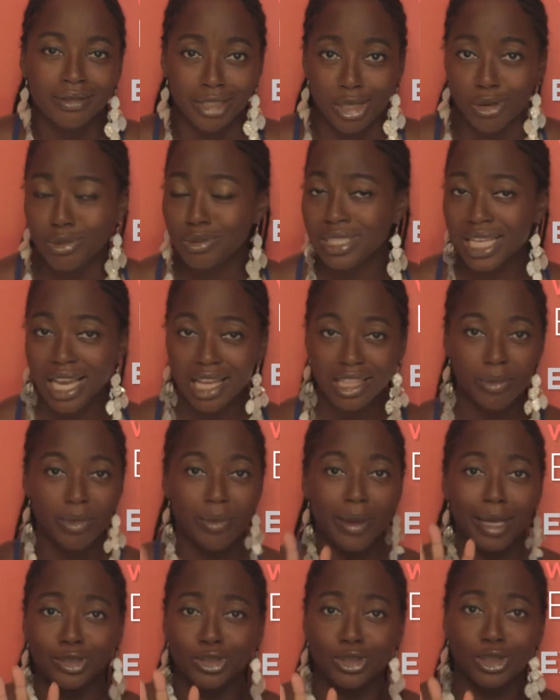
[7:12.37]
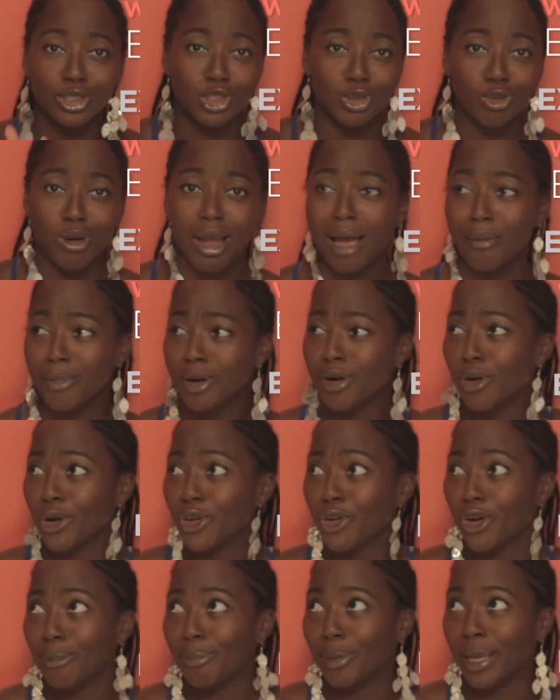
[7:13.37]
Don't tell them about your trauma or
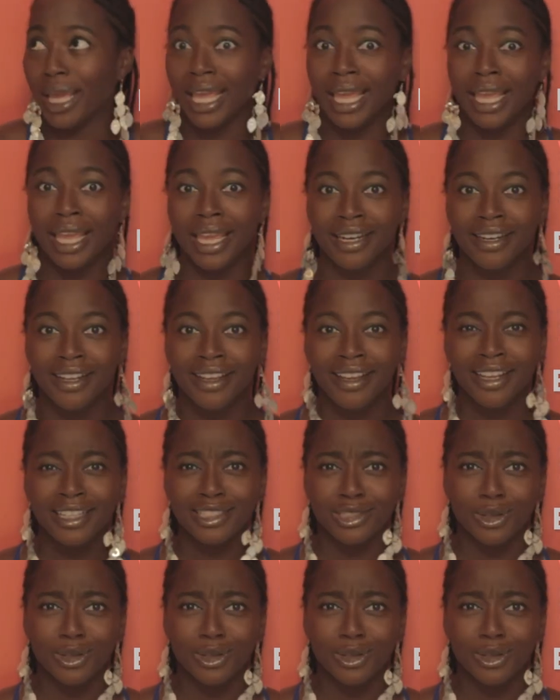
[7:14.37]
your pain.